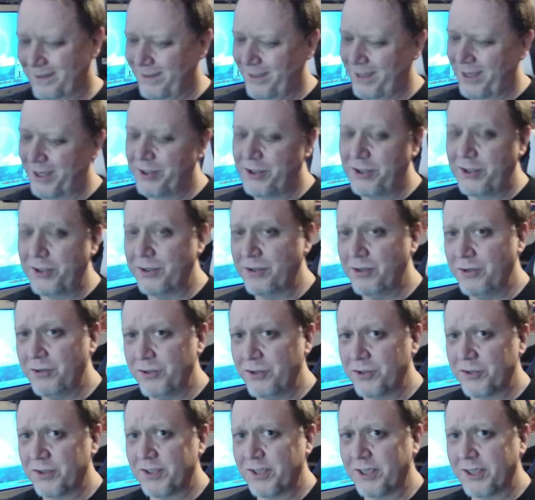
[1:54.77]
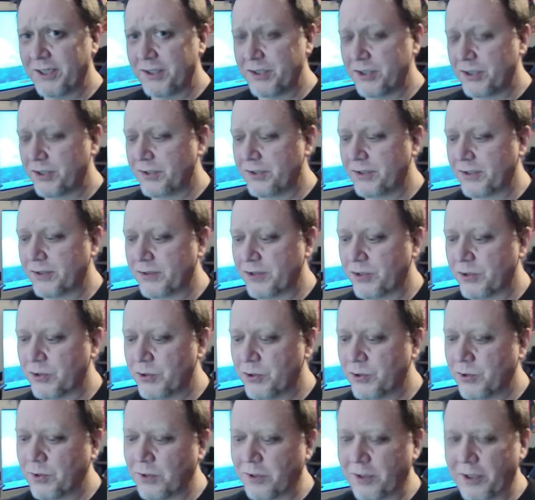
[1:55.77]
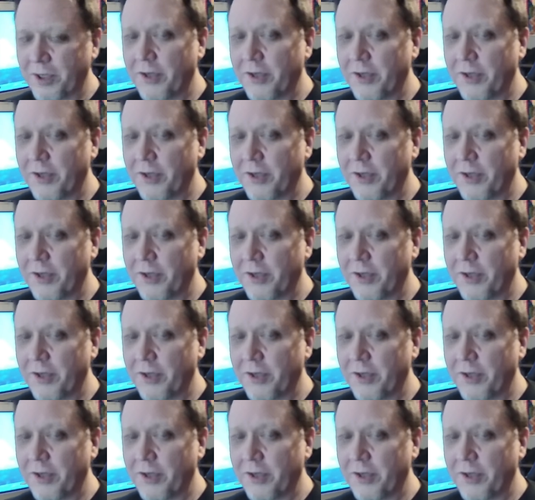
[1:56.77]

And you can use your Sega Genesis controller.